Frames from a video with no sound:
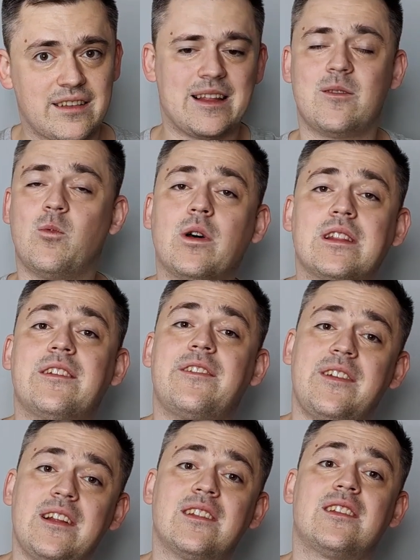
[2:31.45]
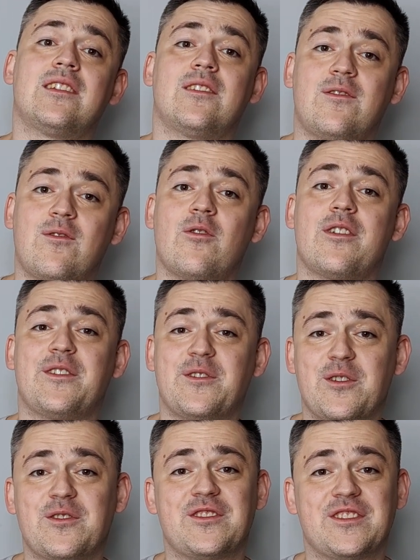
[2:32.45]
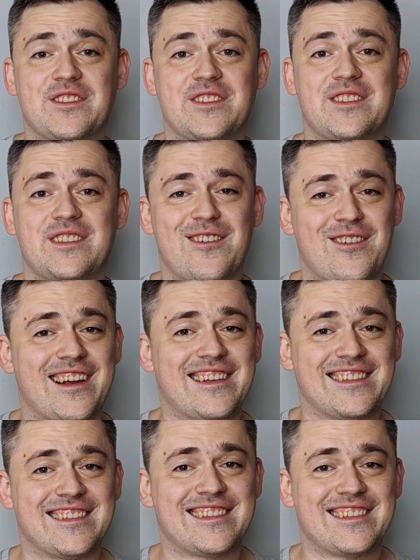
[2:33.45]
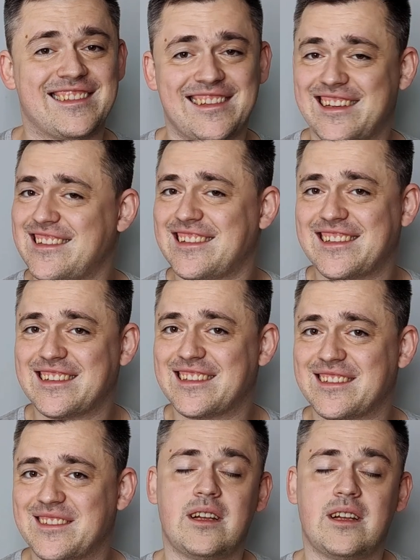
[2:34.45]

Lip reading: And what the field for researchers arises, doesn't it?